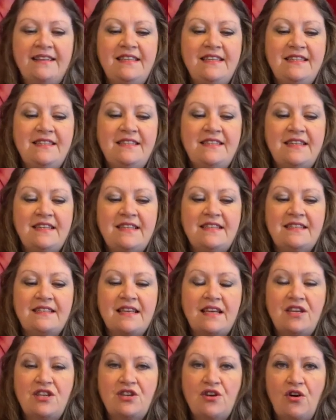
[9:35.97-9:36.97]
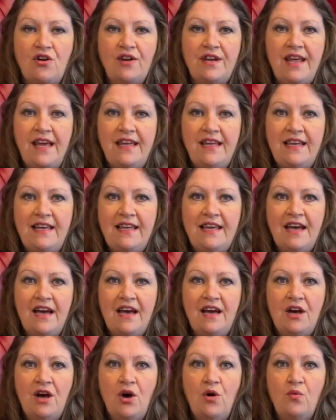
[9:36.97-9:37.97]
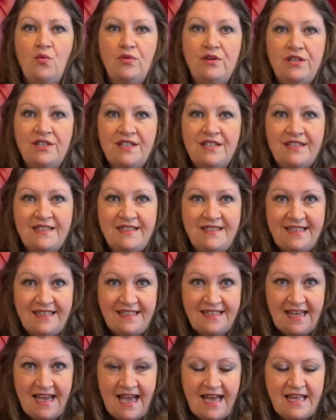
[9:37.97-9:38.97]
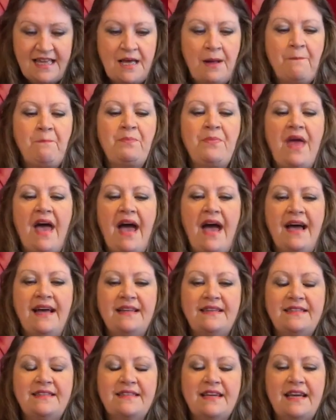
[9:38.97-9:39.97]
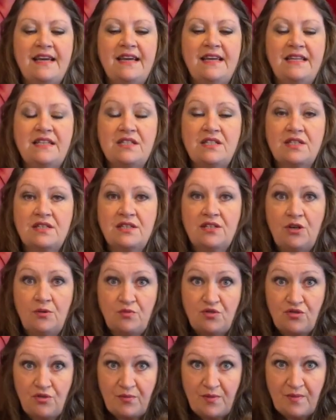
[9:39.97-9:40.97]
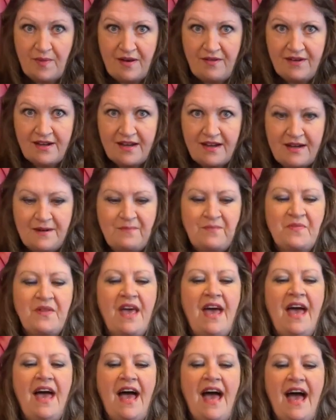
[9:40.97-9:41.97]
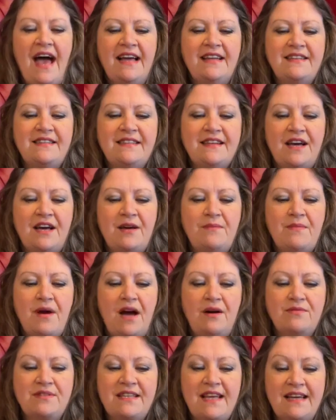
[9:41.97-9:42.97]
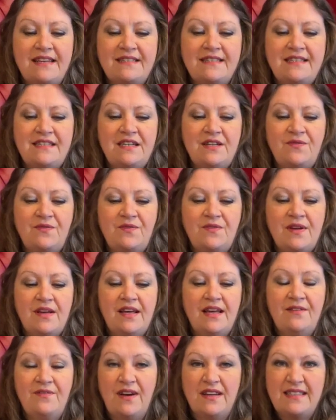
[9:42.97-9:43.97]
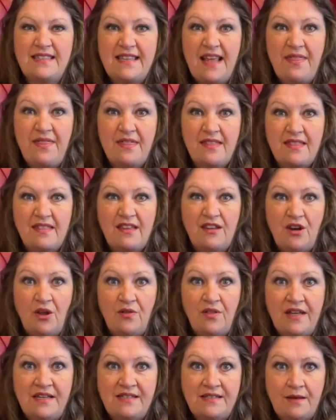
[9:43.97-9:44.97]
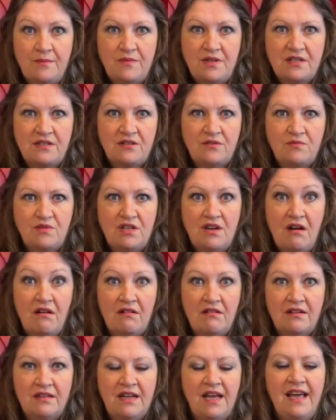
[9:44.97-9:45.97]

this is Yarnalia Wonder DK, and it comes from America. And I was asked if I sent, you know, they sent me some yarn,